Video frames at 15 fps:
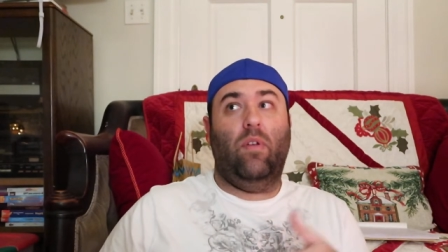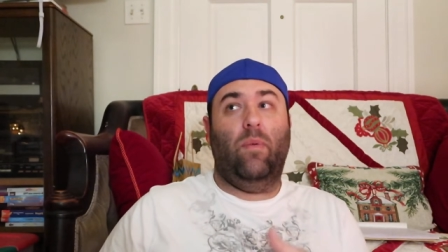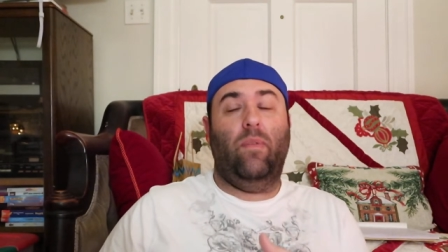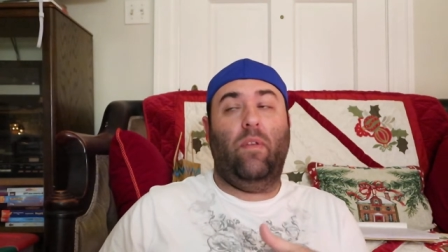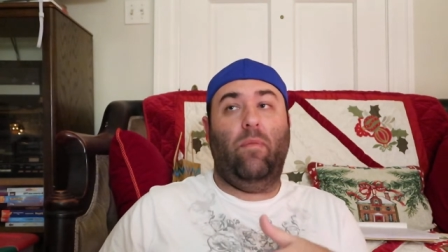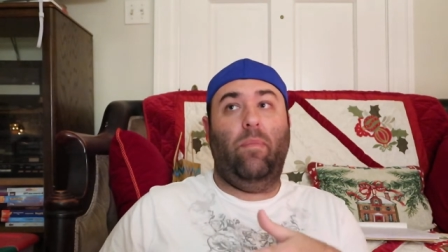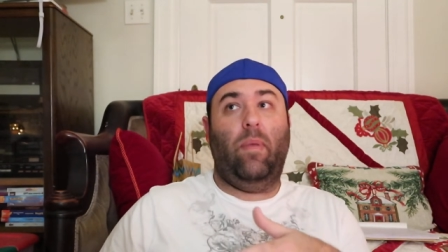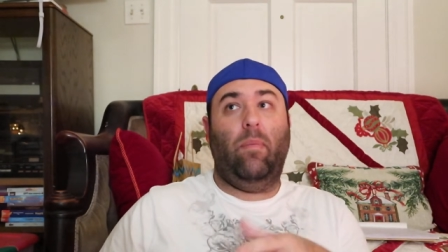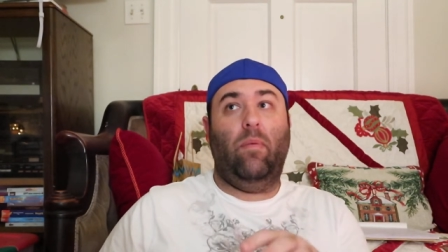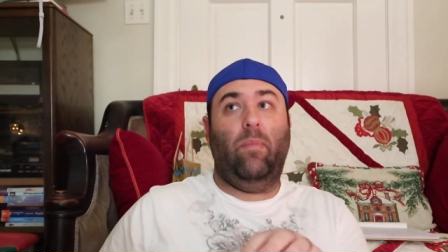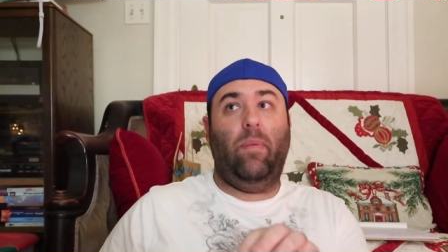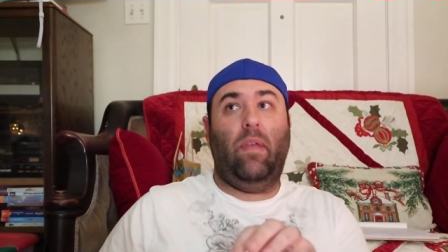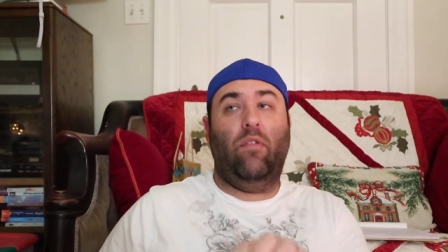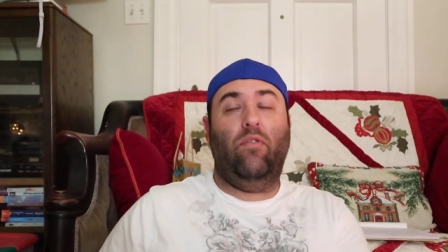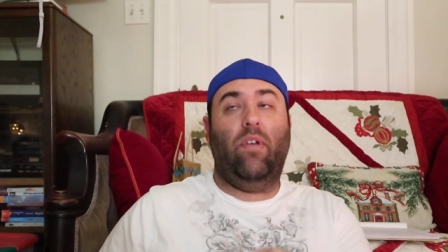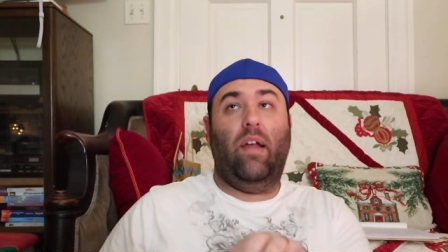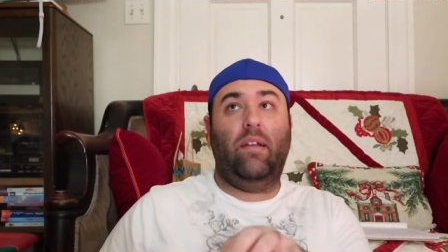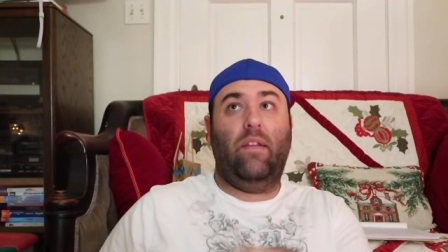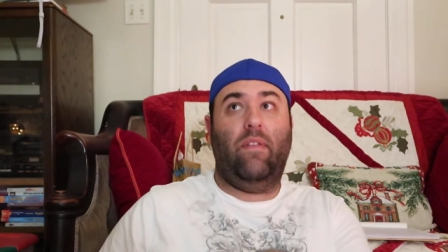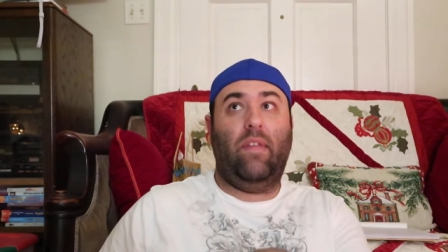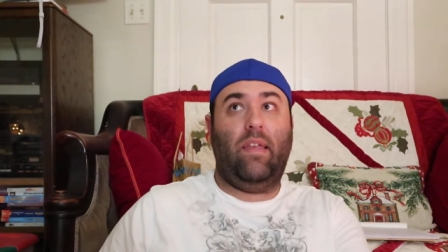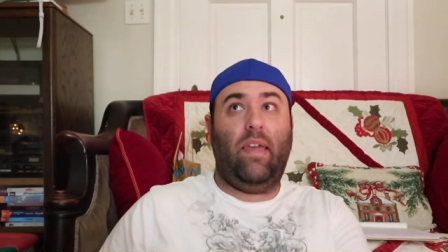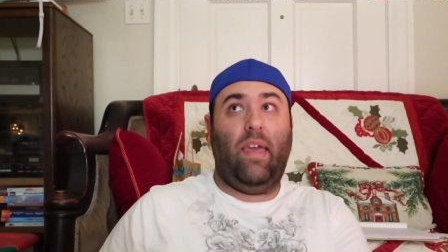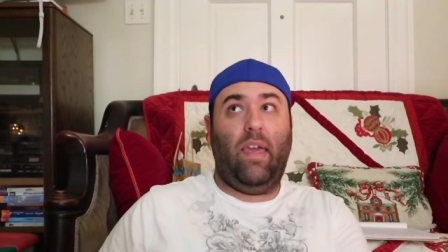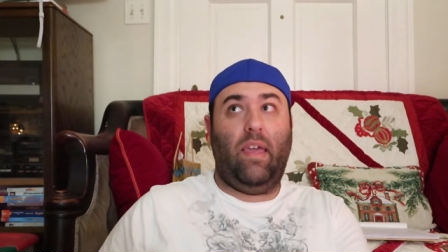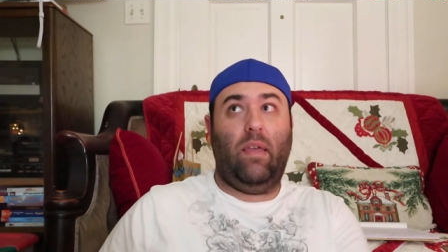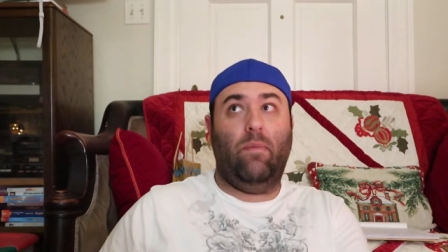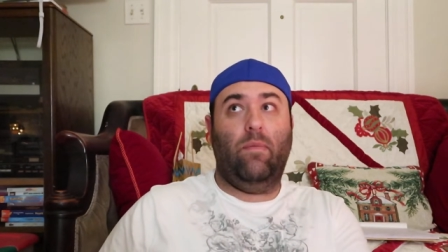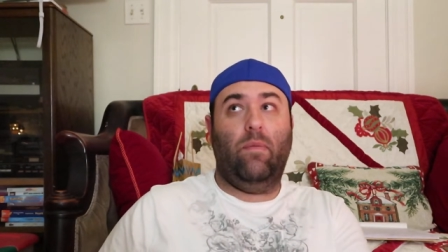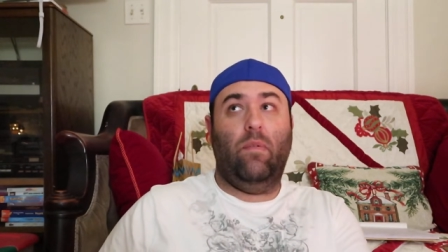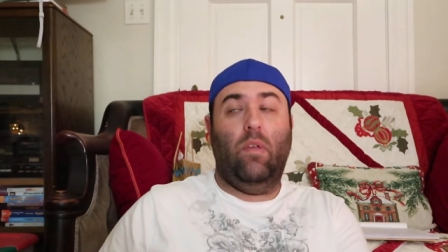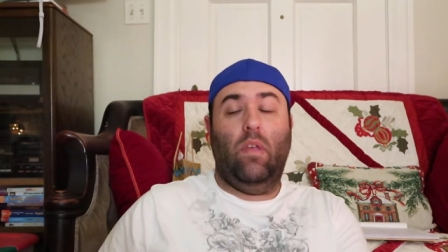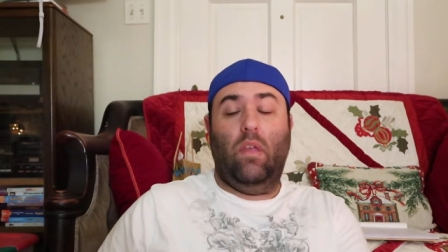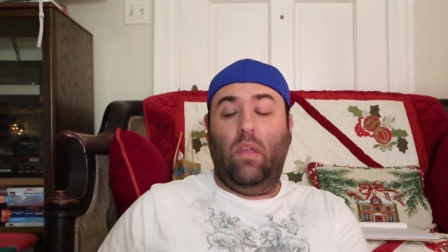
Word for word: terms of people being trapped in the game.